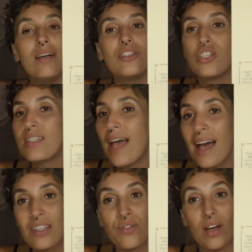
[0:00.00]
just
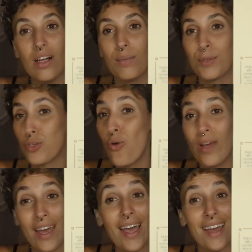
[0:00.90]
ask for help. It's
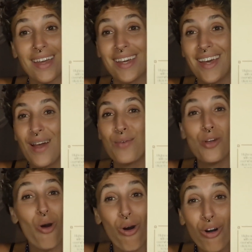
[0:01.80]
okay.
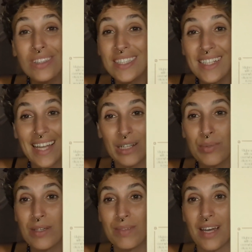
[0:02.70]
We all need help
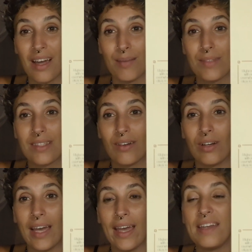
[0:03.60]
sometimes,
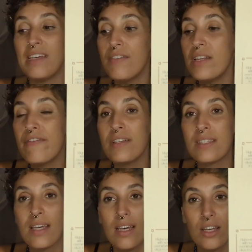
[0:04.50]
okay? And even if
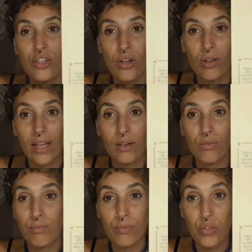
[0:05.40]
it's, like
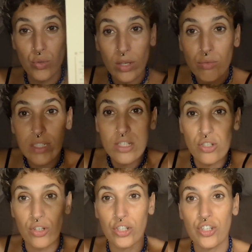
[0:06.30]
doing
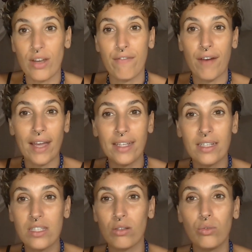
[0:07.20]
research and finding
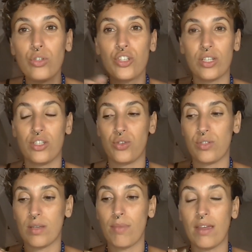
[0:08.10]
a solution to
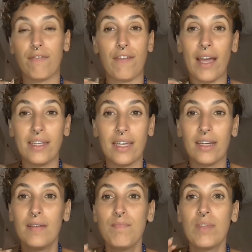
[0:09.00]
something, finding,